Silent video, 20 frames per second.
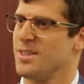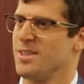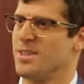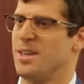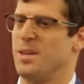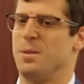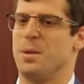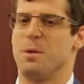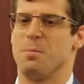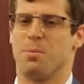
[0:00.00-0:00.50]

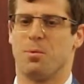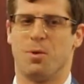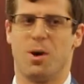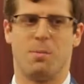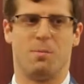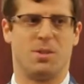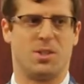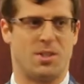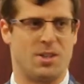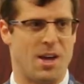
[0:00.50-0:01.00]
in the
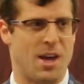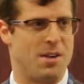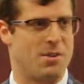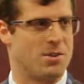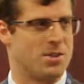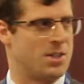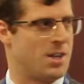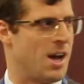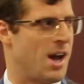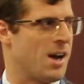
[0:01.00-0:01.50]
Employment
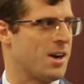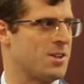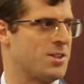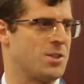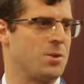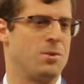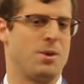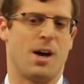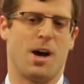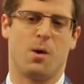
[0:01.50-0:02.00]
Standards Act.
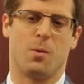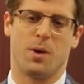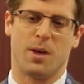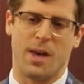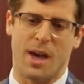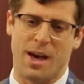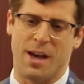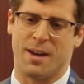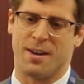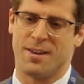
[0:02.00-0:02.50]
So now
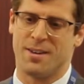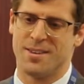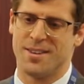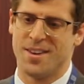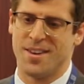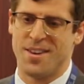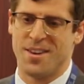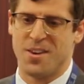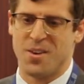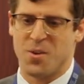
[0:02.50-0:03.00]
again,
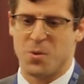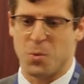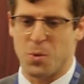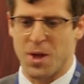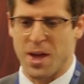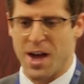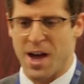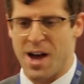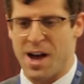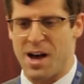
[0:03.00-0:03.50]

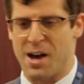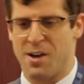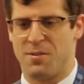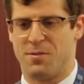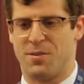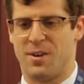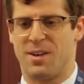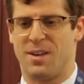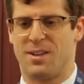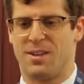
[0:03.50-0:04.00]
we
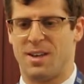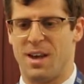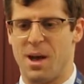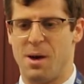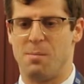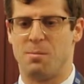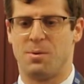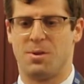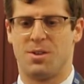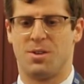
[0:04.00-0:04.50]
have an
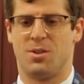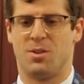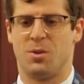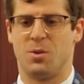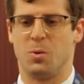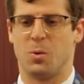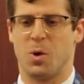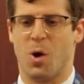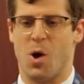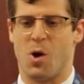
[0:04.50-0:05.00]
attempt
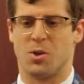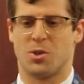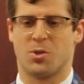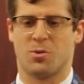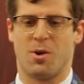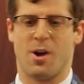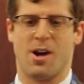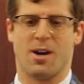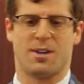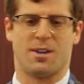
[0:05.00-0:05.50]
to
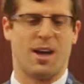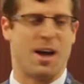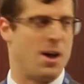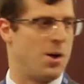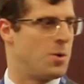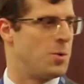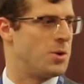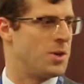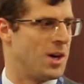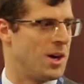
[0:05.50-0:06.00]
contract
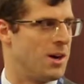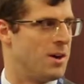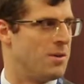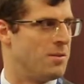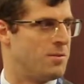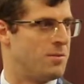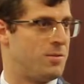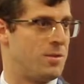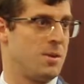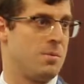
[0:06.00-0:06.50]
out
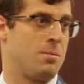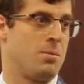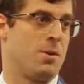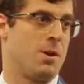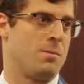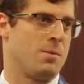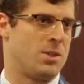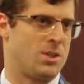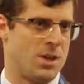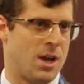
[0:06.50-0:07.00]
of the
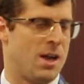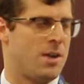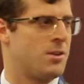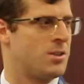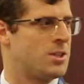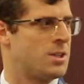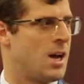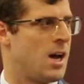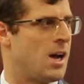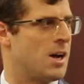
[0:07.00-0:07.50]
Employment
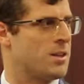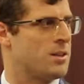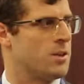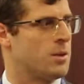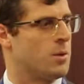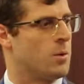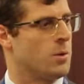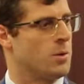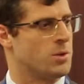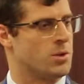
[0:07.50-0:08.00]
Standards Act. The
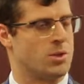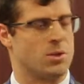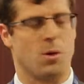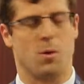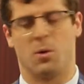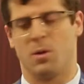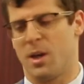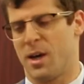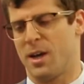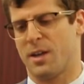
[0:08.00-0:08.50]
courts
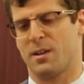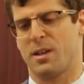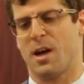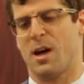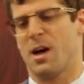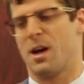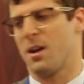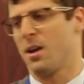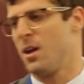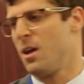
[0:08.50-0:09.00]
don't like
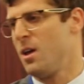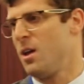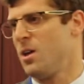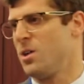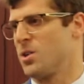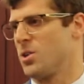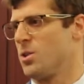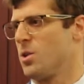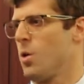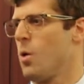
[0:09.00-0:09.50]
that.
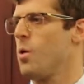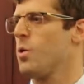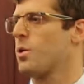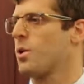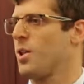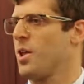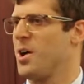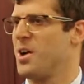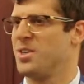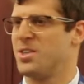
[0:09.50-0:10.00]
whole
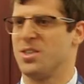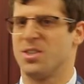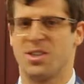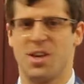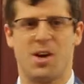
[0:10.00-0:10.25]
clause is